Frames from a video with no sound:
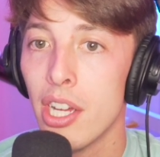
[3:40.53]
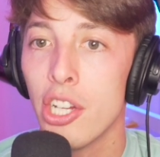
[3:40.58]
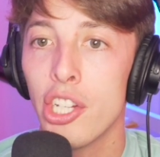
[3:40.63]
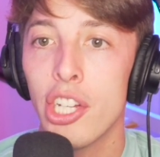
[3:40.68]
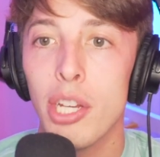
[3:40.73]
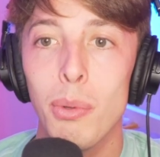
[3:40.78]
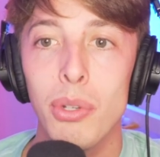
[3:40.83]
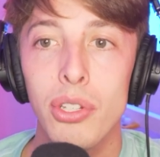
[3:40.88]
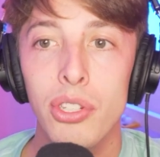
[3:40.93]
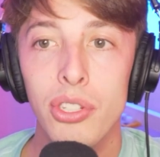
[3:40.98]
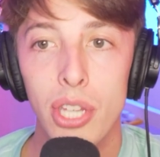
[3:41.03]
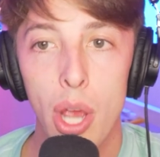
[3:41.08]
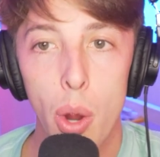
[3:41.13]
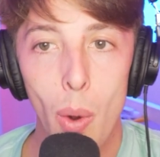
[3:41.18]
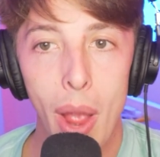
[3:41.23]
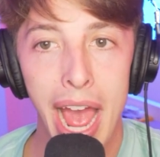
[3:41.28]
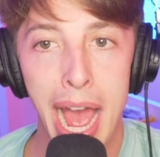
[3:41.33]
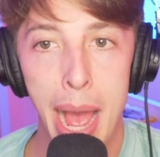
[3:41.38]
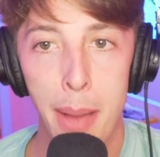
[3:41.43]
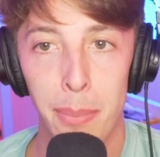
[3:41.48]
She was
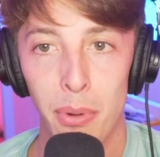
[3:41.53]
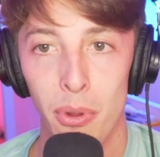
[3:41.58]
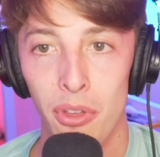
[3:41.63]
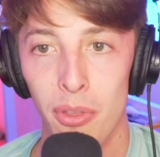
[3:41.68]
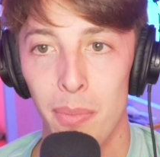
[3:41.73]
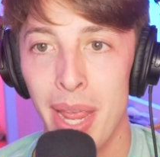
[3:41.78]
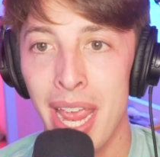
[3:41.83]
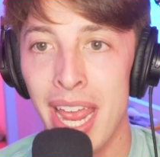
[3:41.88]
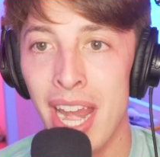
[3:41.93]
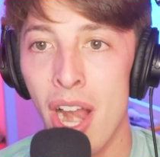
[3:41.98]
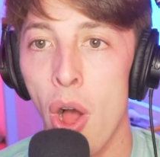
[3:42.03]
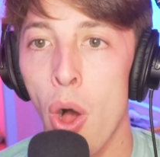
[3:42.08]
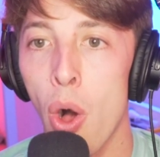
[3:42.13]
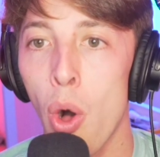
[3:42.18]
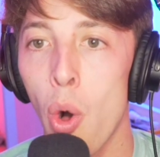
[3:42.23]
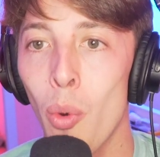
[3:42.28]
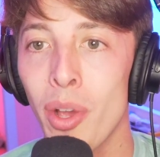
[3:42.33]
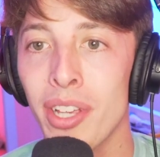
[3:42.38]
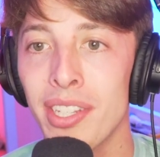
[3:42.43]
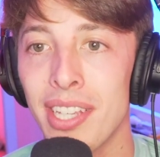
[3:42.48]
so happy with me and
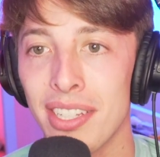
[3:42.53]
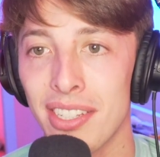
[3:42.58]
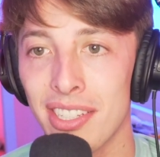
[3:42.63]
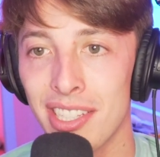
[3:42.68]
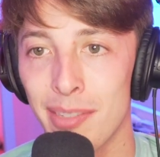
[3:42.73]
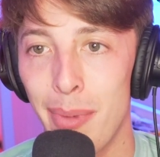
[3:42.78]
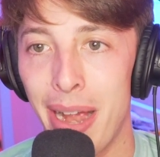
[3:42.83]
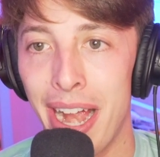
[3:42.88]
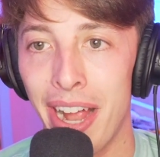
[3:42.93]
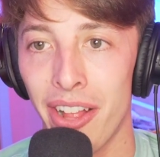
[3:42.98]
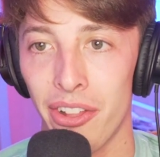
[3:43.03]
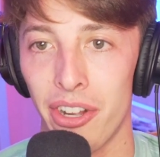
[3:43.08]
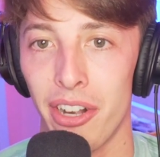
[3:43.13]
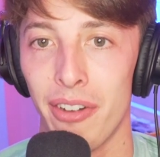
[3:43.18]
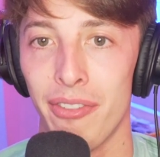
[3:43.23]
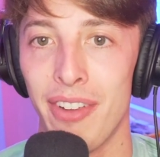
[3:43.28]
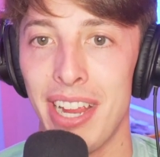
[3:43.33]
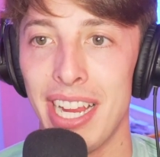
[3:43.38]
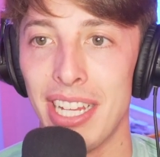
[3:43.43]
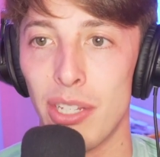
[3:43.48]
always has a smile on
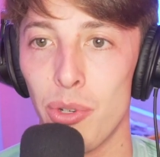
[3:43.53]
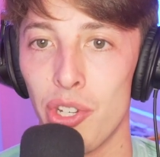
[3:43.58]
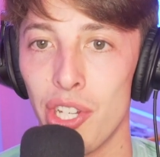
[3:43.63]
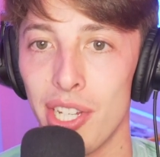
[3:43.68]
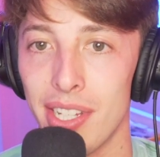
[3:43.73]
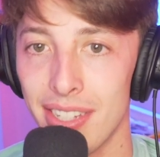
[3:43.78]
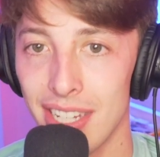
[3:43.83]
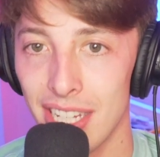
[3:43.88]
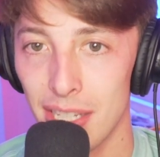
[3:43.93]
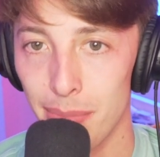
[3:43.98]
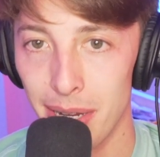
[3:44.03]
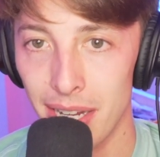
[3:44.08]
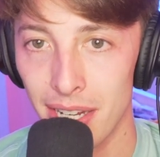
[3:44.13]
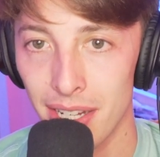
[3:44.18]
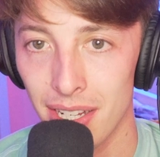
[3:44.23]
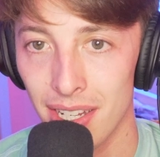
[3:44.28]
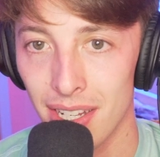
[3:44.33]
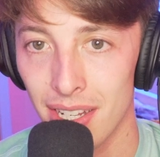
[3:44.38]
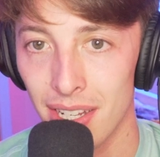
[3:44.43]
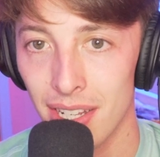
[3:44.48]
her face when she sees me.